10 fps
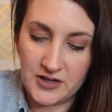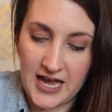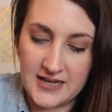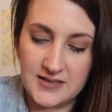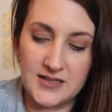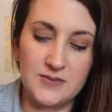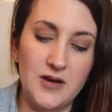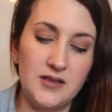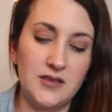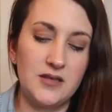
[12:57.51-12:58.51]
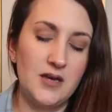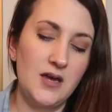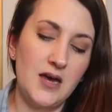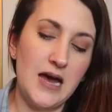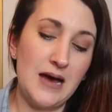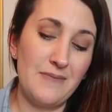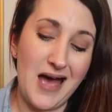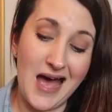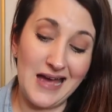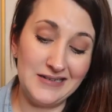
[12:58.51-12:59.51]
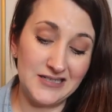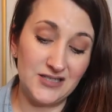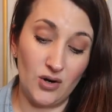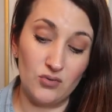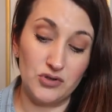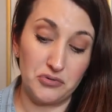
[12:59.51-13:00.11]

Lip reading: gas this month. I just don't